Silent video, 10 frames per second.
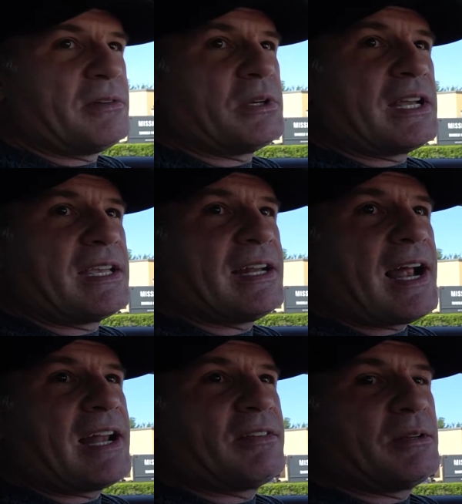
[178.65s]
when I get
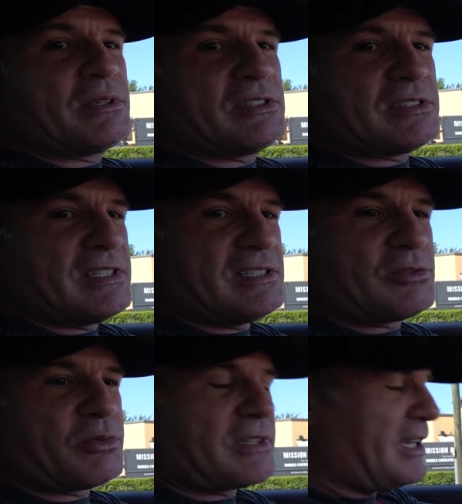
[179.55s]
out of it
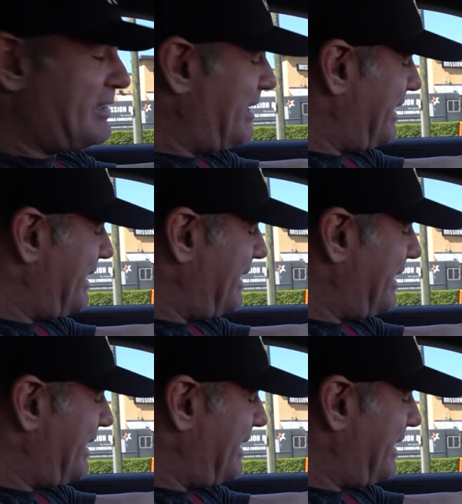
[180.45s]
because of